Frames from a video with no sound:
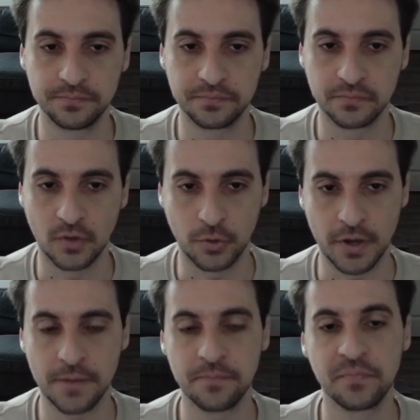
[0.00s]

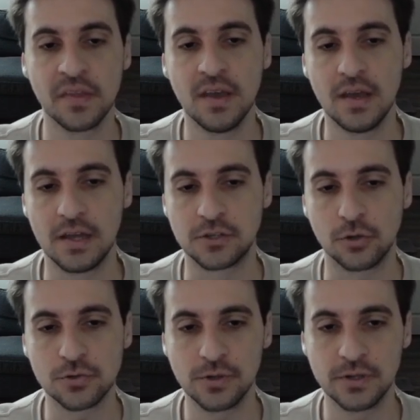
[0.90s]
Okay. It's
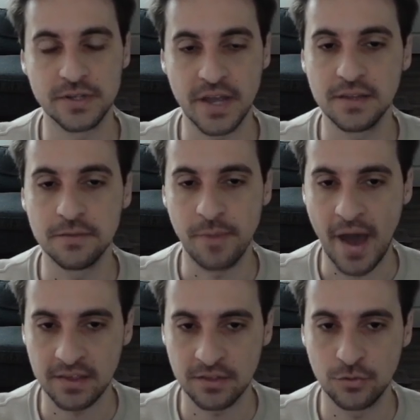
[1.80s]
also going to take the
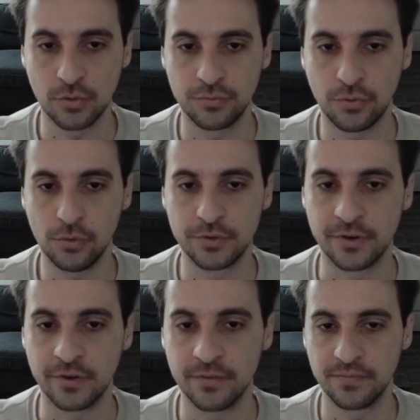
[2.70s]
path to a
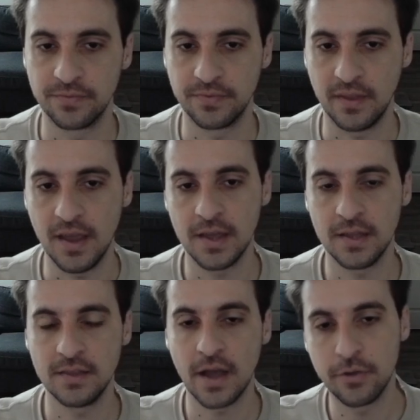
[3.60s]
folder
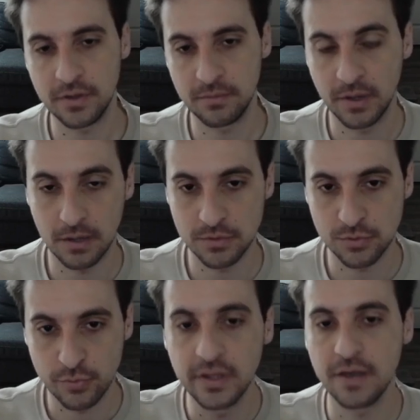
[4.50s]
And now it becomes
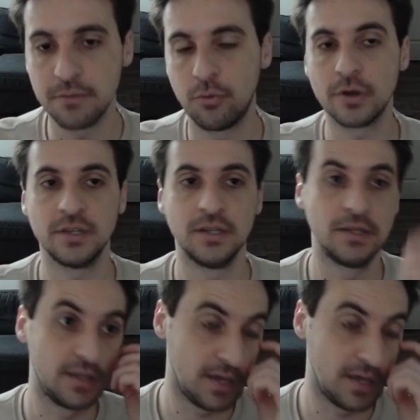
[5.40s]
really important.